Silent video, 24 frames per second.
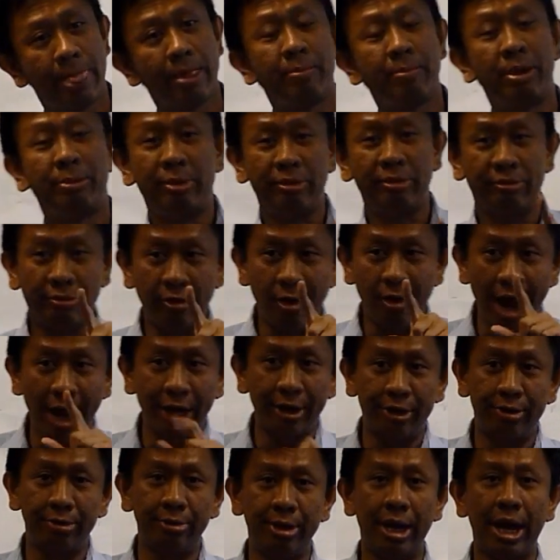But before I
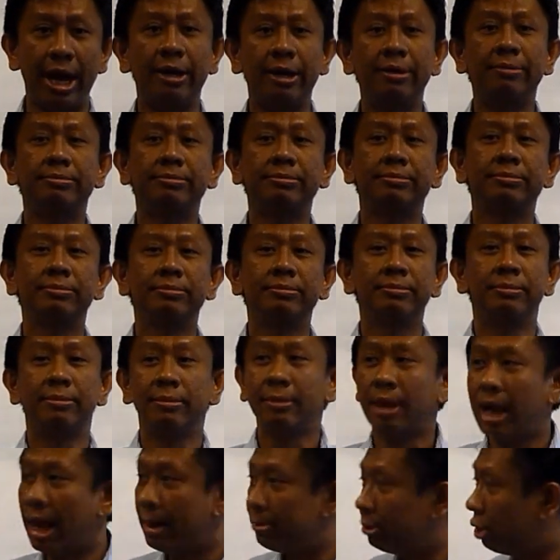do that,
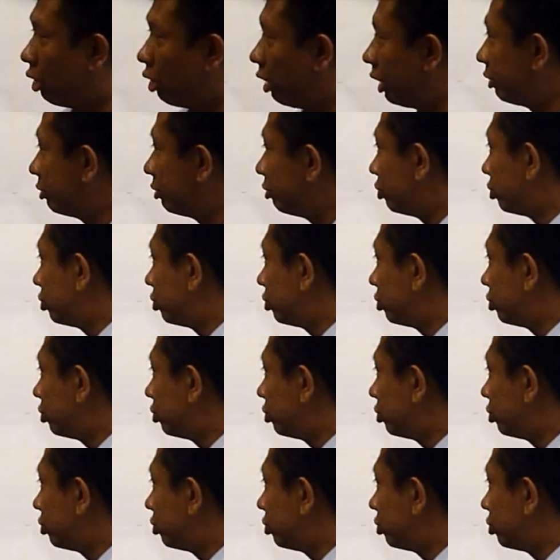I'm going to